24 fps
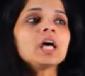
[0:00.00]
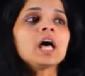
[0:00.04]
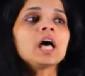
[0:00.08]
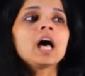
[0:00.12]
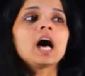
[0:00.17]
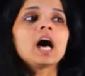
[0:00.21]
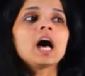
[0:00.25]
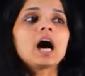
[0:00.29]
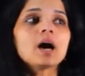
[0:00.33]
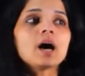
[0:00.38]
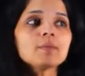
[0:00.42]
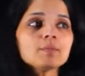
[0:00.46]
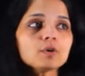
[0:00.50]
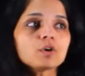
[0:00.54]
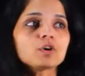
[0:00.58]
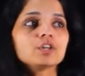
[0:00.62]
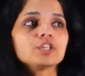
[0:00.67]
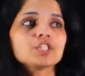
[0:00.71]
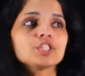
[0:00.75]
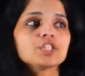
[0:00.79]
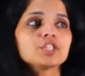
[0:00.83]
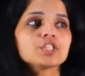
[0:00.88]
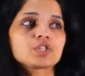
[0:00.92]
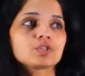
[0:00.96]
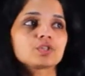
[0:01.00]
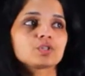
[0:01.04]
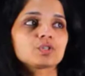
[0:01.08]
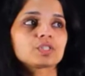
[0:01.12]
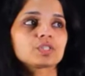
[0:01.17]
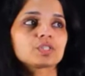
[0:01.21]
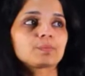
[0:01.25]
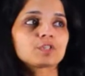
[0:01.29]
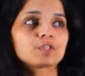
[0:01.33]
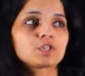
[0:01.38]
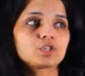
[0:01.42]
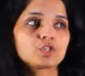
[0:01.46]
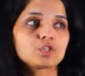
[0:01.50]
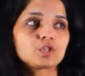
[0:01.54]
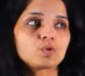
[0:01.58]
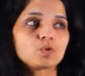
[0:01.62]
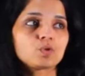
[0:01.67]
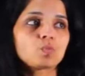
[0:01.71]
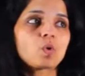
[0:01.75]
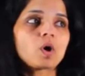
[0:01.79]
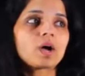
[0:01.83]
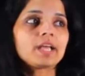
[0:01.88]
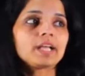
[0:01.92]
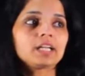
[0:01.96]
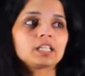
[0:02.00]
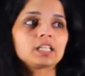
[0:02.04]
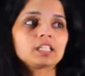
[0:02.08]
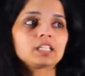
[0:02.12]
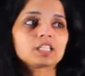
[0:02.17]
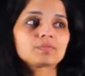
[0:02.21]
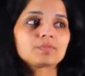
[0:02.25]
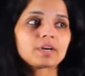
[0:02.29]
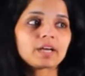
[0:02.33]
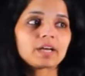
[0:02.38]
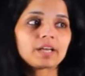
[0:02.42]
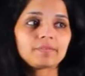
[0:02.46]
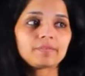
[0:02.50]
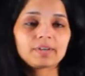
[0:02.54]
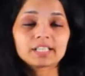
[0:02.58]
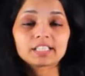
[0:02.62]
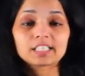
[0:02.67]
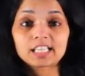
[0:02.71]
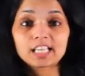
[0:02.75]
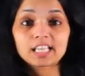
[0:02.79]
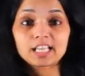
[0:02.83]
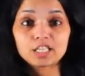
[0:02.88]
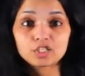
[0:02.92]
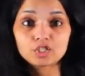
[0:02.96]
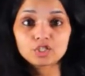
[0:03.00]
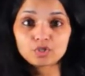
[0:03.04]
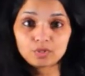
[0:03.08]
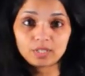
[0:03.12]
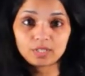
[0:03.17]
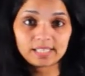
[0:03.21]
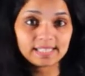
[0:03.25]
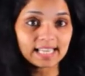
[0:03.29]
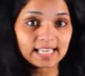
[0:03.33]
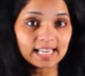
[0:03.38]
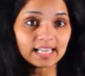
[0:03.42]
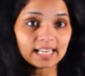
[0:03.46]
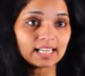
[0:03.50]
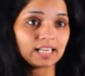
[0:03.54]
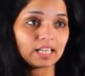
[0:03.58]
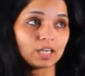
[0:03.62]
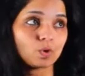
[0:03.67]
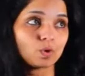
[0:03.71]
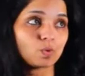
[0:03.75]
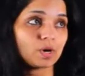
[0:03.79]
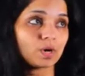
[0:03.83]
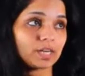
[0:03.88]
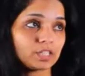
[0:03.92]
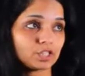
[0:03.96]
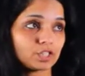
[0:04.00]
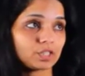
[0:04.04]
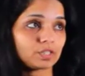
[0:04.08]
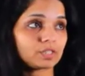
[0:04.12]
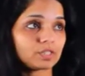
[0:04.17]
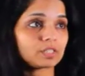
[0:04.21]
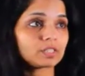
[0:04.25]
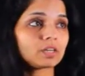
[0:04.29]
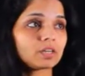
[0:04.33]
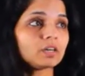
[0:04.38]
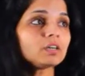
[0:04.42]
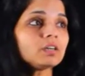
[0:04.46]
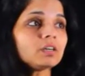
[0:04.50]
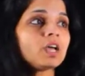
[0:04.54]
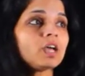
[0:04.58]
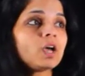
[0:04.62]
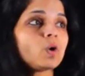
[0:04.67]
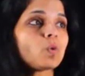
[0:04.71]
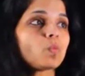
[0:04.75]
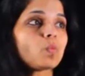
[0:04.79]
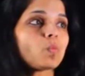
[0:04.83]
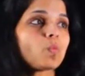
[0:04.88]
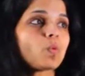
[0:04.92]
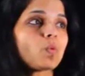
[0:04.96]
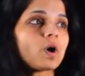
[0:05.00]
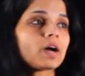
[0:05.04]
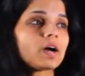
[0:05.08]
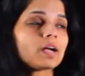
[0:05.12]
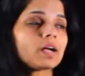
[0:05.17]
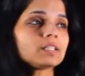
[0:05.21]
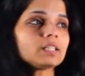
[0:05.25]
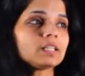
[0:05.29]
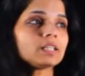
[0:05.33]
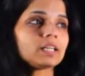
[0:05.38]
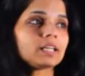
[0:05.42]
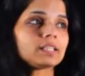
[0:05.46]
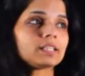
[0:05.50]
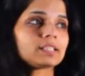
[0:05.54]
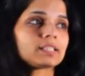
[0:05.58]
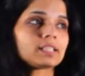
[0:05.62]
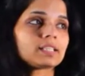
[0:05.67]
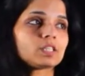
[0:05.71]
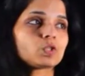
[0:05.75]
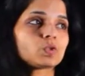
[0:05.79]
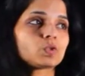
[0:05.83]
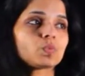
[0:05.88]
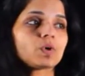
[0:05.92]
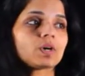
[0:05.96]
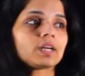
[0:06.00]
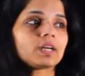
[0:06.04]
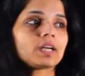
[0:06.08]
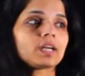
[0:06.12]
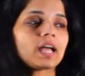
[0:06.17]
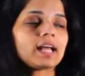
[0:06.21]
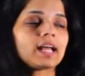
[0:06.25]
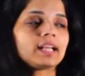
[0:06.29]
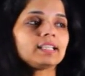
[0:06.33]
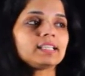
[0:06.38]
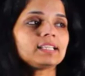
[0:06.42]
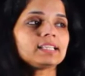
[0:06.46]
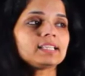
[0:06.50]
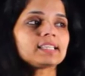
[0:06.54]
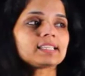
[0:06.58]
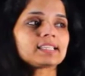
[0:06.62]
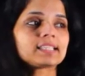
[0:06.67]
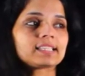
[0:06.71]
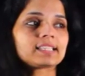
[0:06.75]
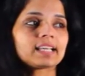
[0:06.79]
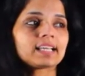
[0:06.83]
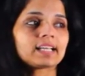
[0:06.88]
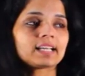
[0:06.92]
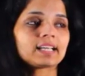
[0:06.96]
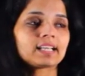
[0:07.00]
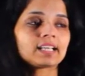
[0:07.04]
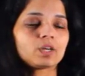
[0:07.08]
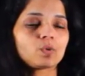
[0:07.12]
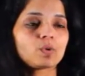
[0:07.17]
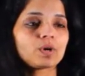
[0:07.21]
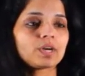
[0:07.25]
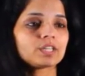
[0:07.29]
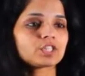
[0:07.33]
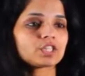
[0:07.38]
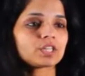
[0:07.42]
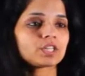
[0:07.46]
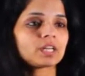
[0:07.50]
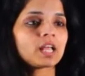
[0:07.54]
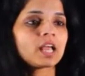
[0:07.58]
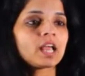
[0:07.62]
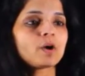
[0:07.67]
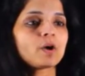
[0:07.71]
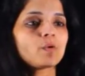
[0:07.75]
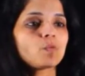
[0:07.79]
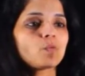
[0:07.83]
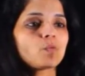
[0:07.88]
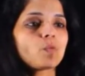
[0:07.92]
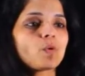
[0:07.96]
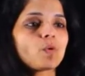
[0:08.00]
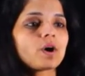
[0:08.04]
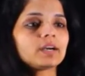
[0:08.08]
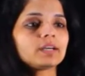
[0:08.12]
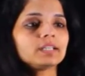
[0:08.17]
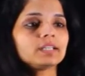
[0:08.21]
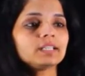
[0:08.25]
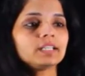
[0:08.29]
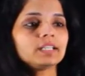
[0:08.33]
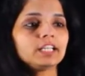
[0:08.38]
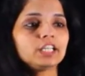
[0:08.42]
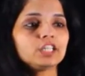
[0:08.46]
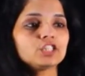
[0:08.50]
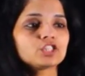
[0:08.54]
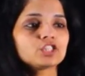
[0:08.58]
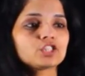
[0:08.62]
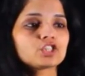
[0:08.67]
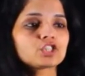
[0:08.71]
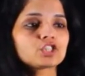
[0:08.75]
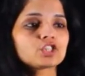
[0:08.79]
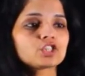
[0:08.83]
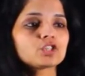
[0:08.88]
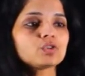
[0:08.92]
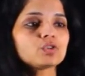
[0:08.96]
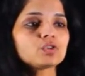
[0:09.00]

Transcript: I'm going to substitute y equals 5x into the second equation. So 1 is this one and this is the second equation, 1 into